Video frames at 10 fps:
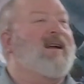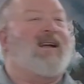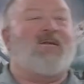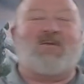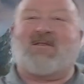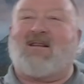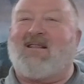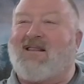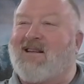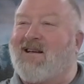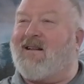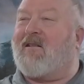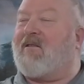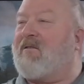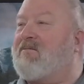It was a
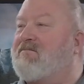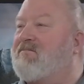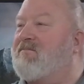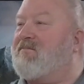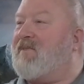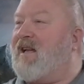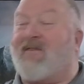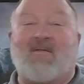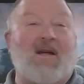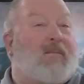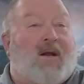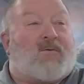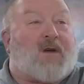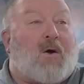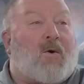little iffy, but it
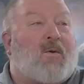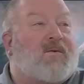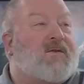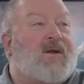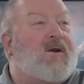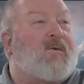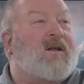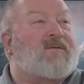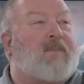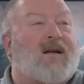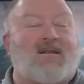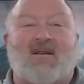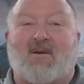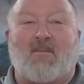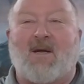was old, so you don't expect
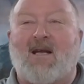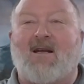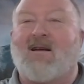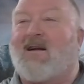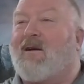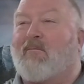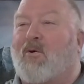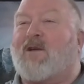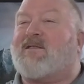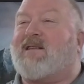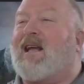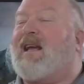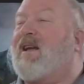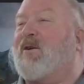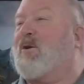it to be
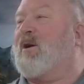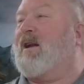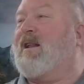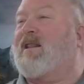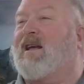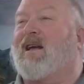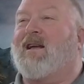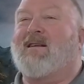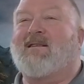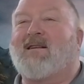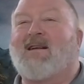pristine or anything.